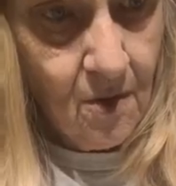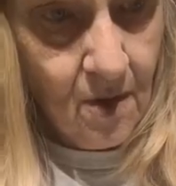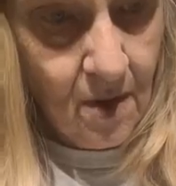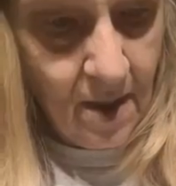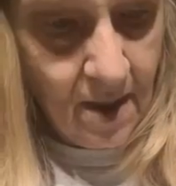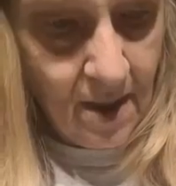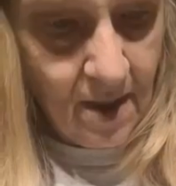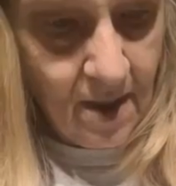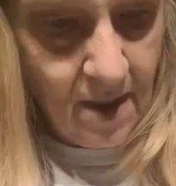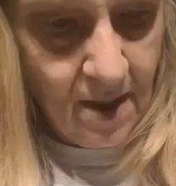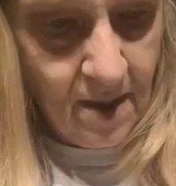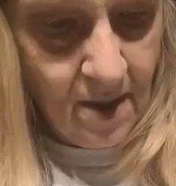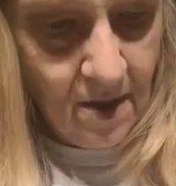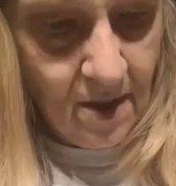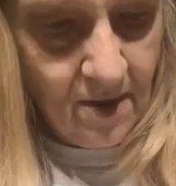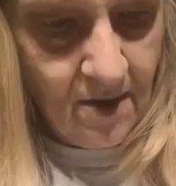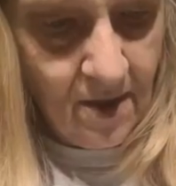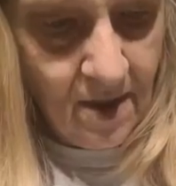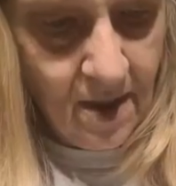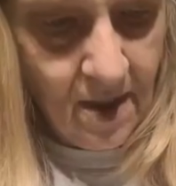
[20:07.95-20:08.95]
And
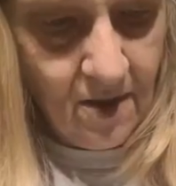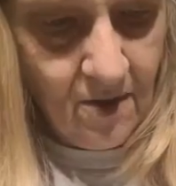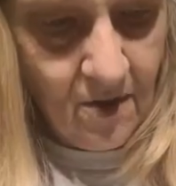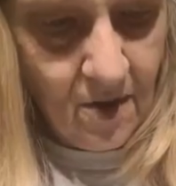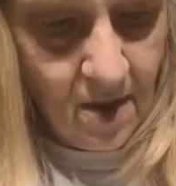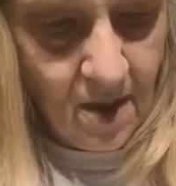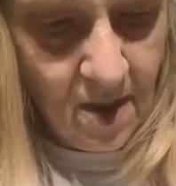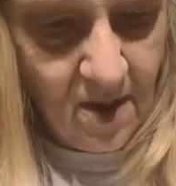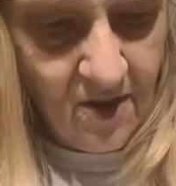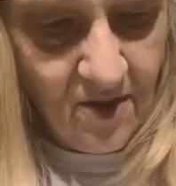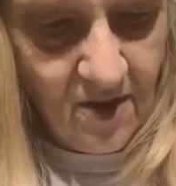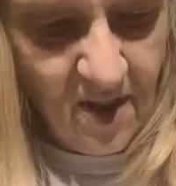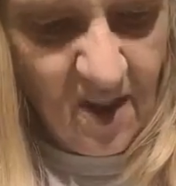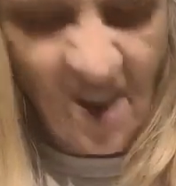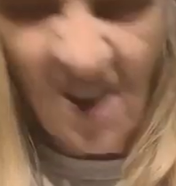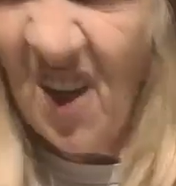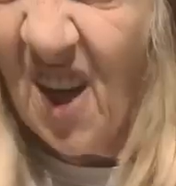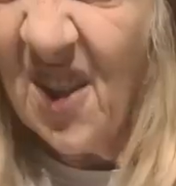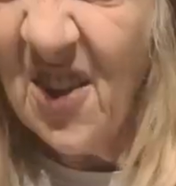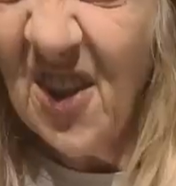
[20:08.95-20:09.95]
I did, like I
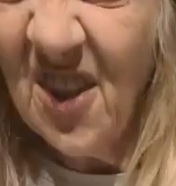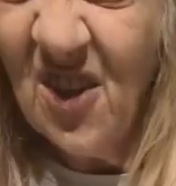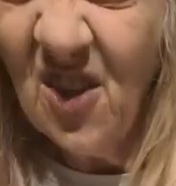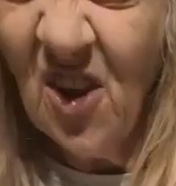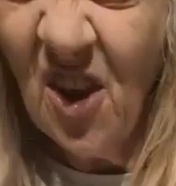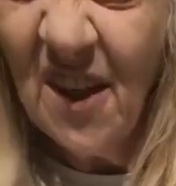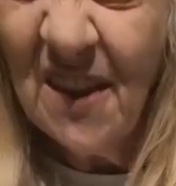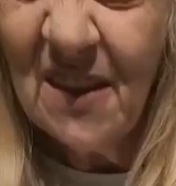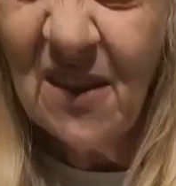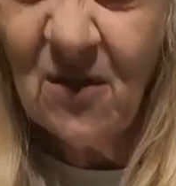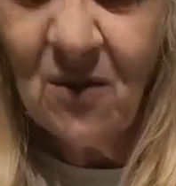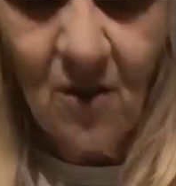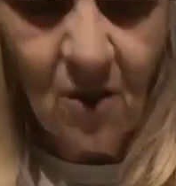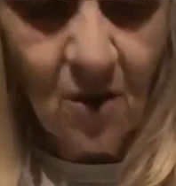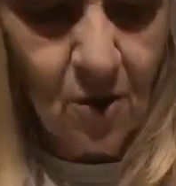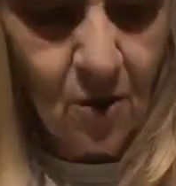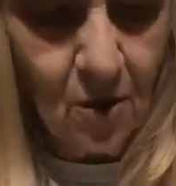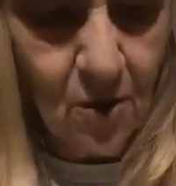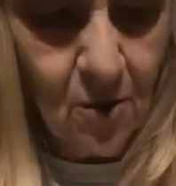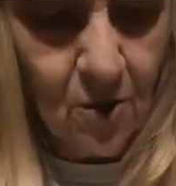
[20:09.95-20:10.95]
said, I didn't like the
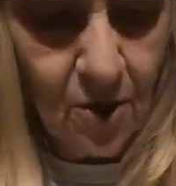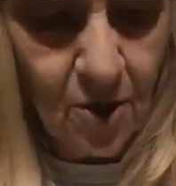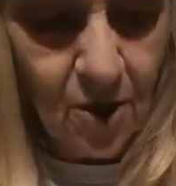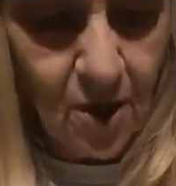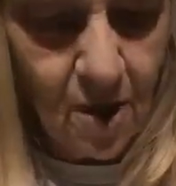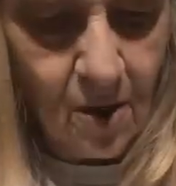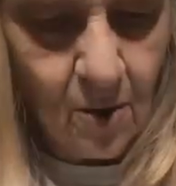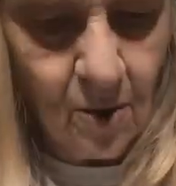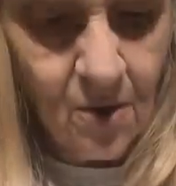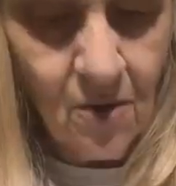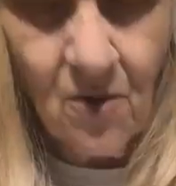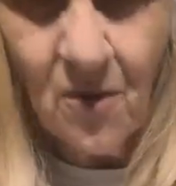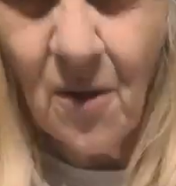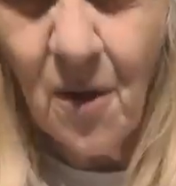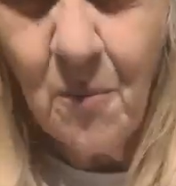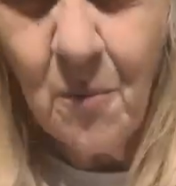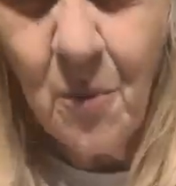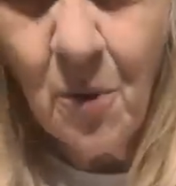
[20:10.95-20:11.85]
glue showing. So I